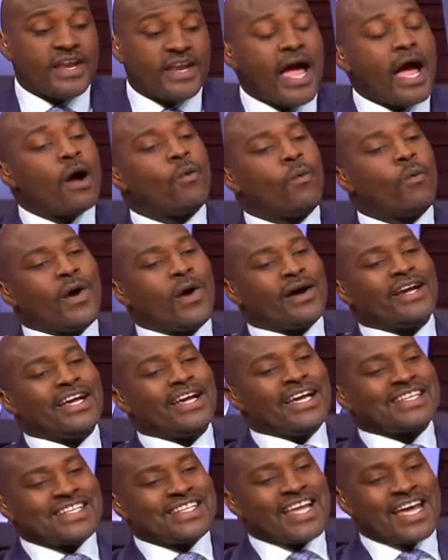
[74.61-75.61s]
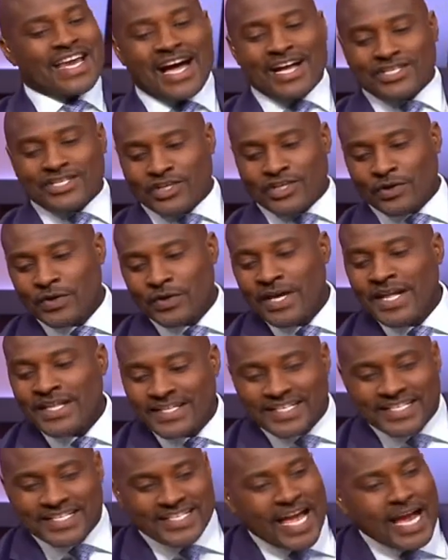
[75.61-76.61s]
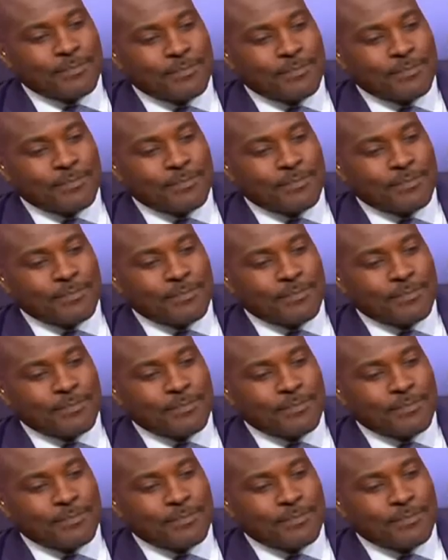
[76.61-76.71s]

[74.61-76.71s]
Now, where is that, Acho? The same